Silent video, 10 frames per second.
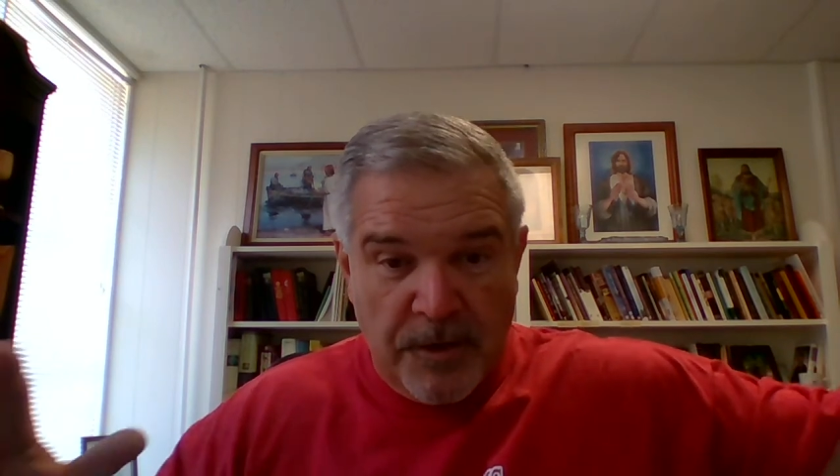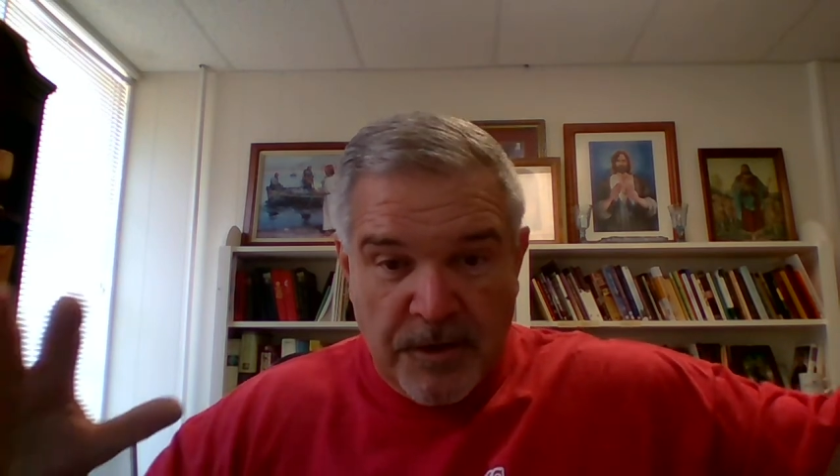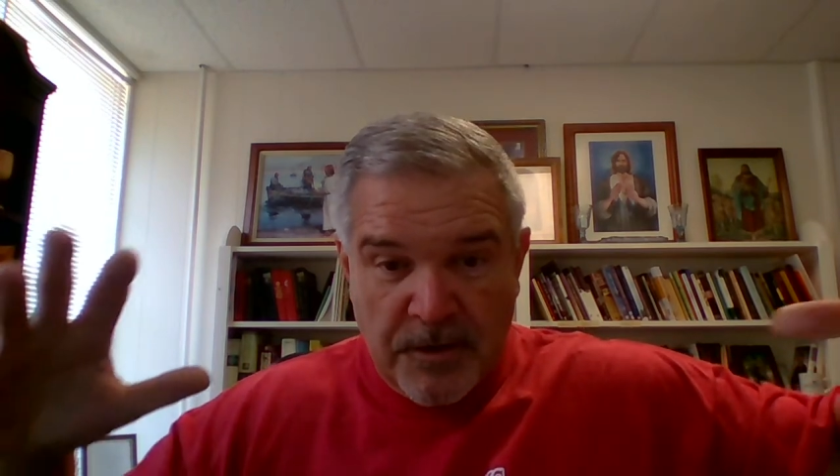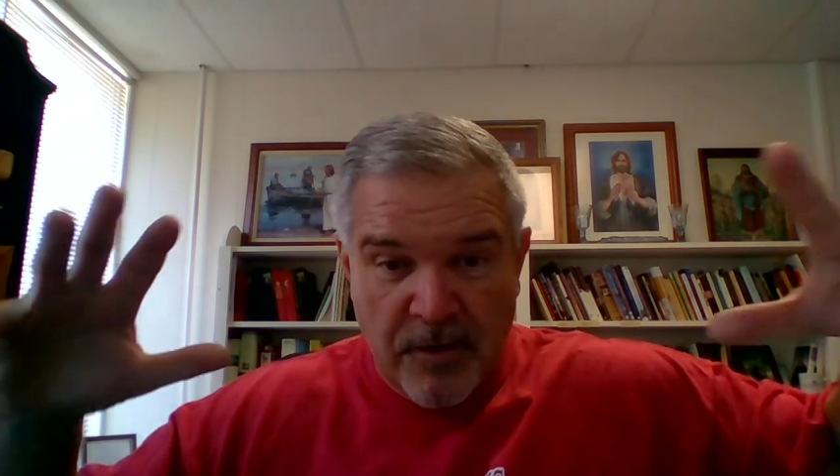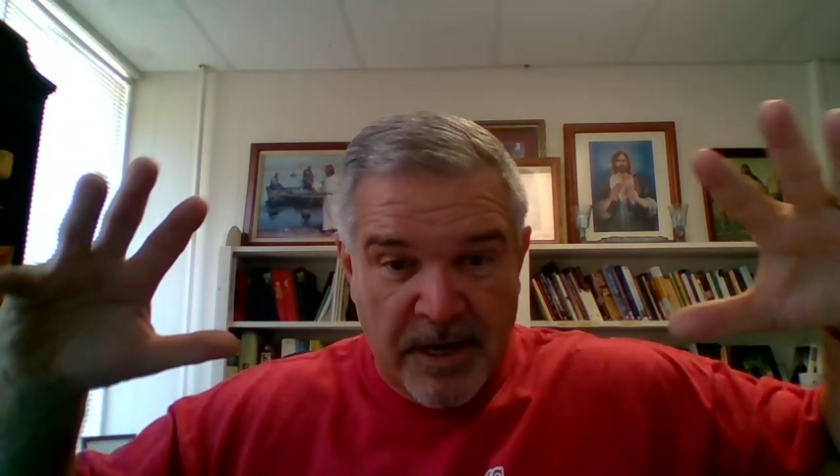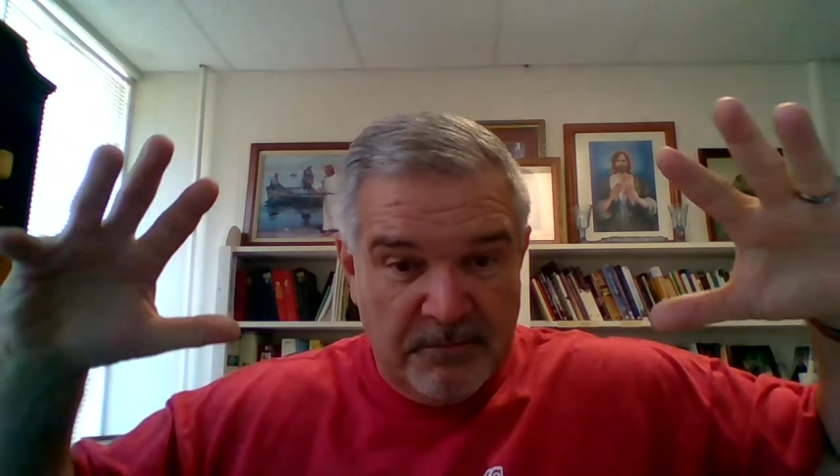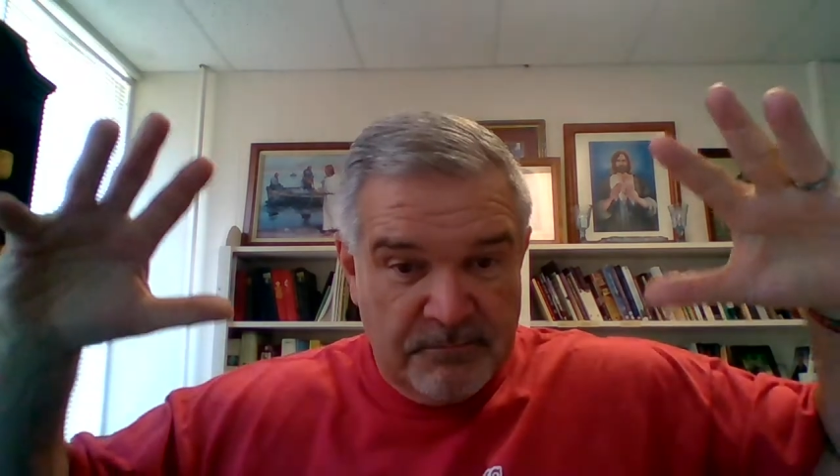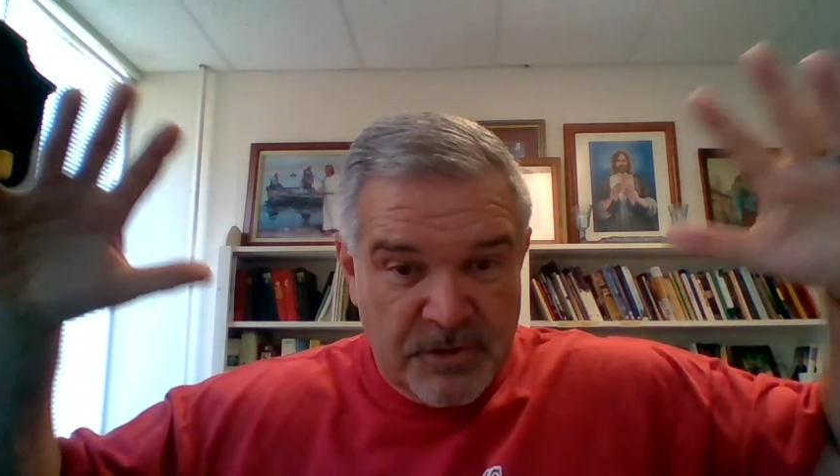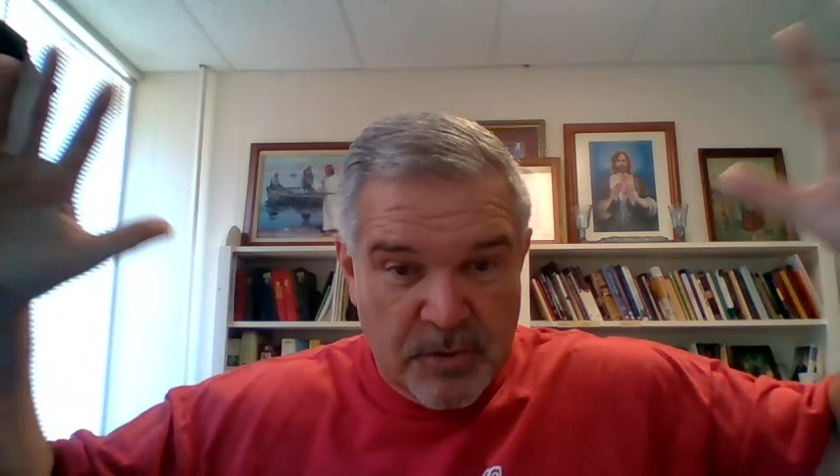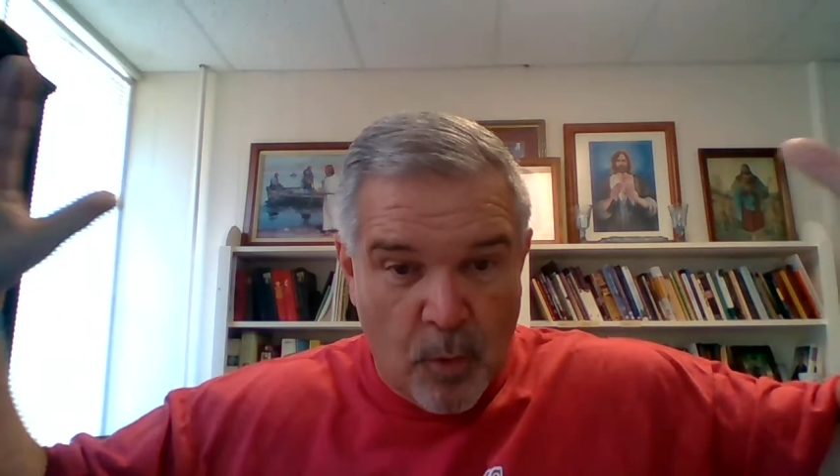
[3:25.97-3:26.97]
at the great
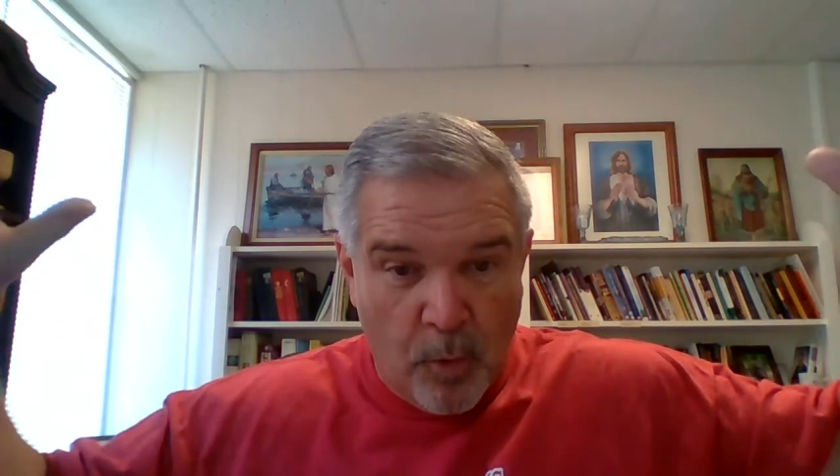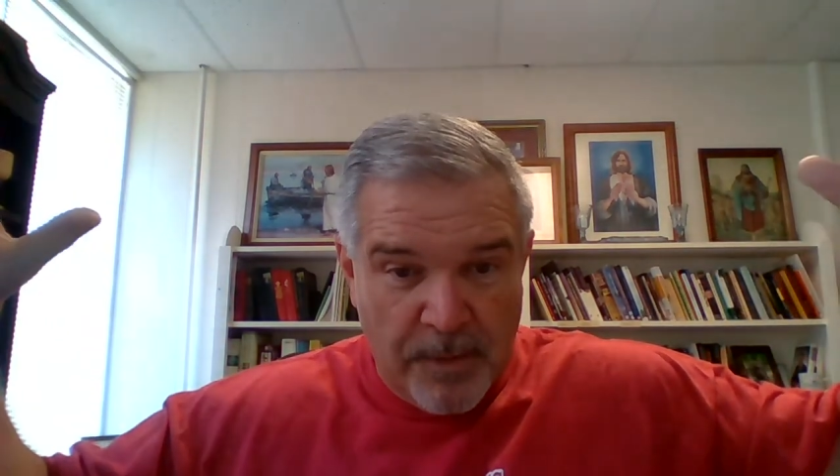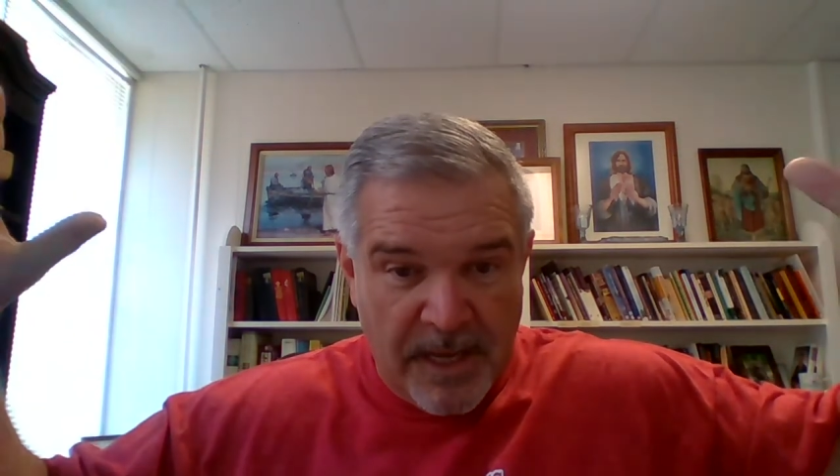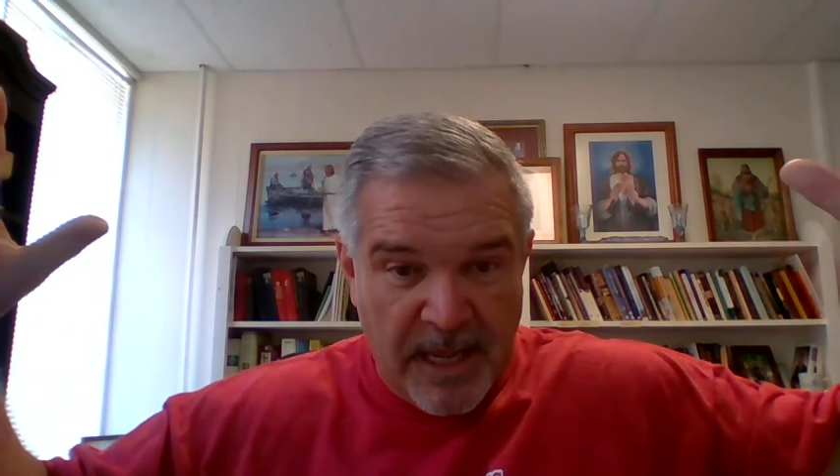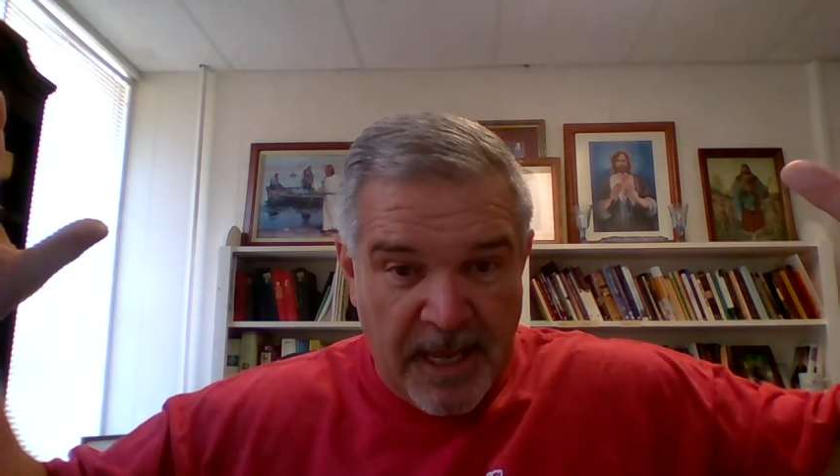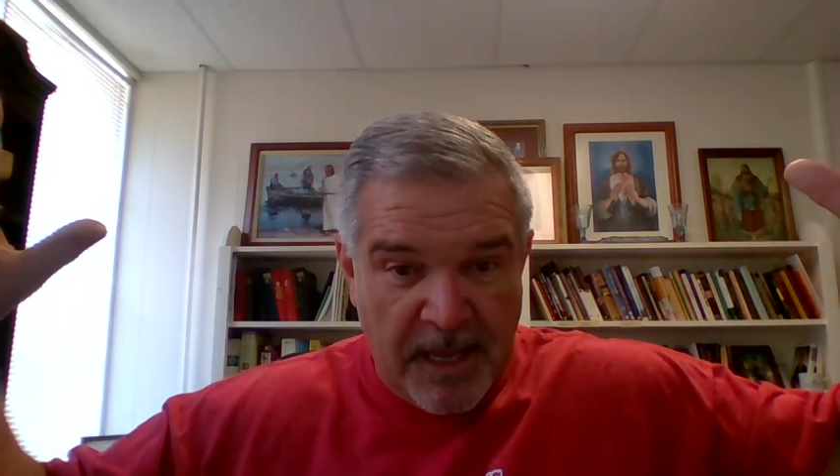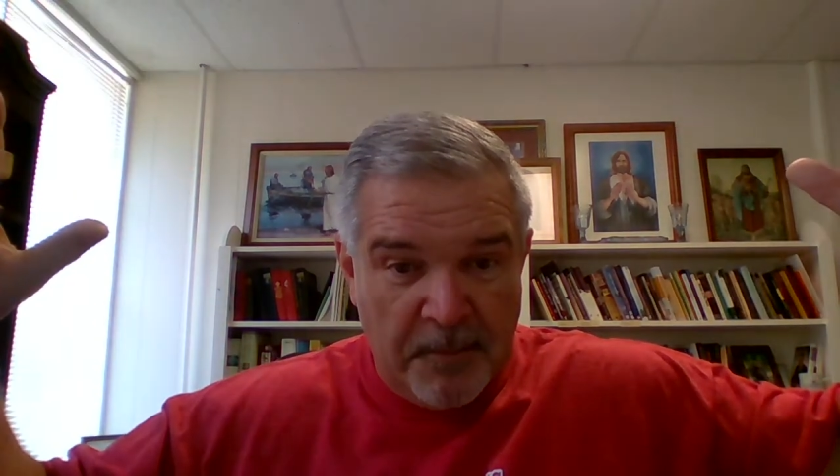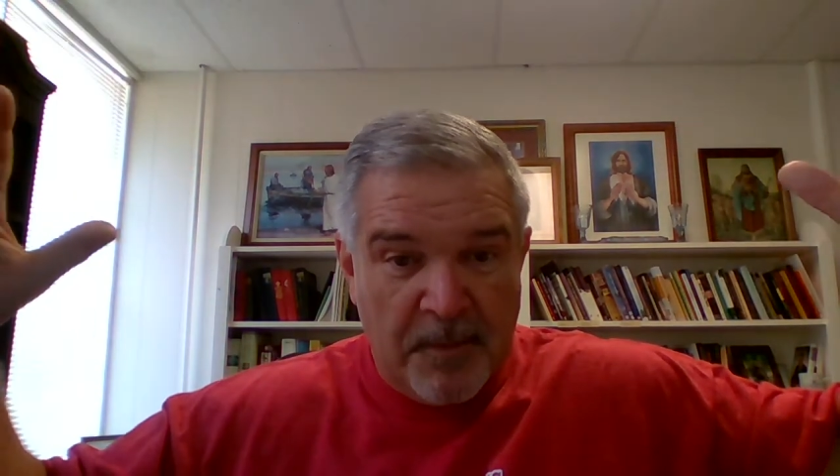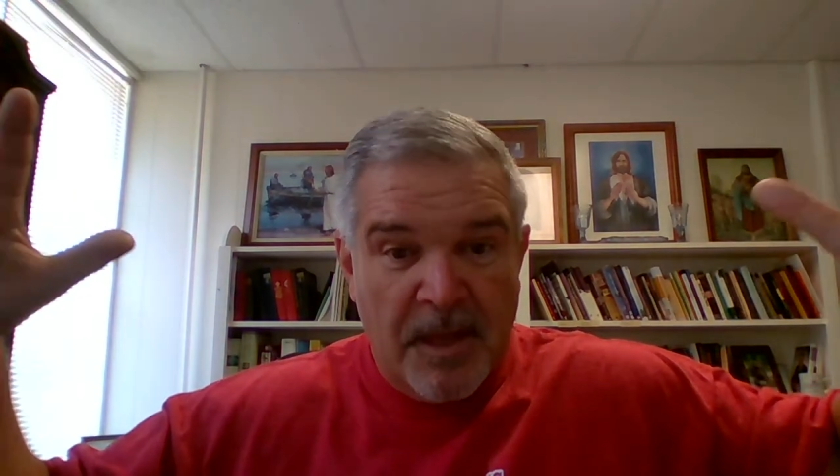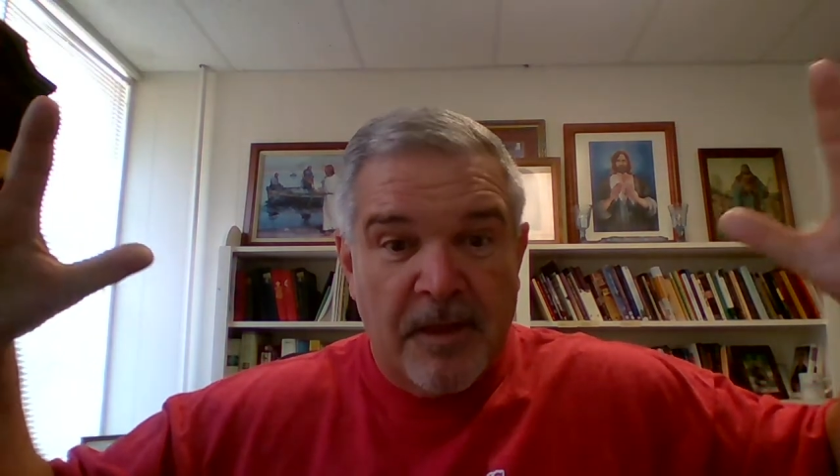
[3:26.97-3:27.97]
storm that
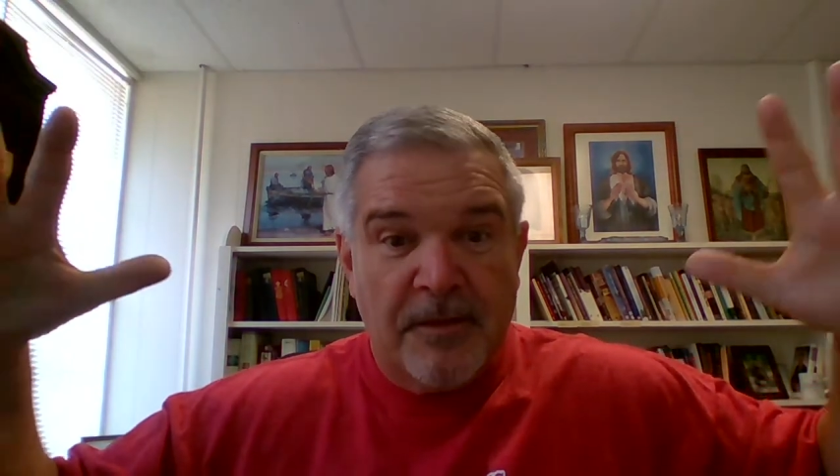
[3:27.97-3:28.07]
came.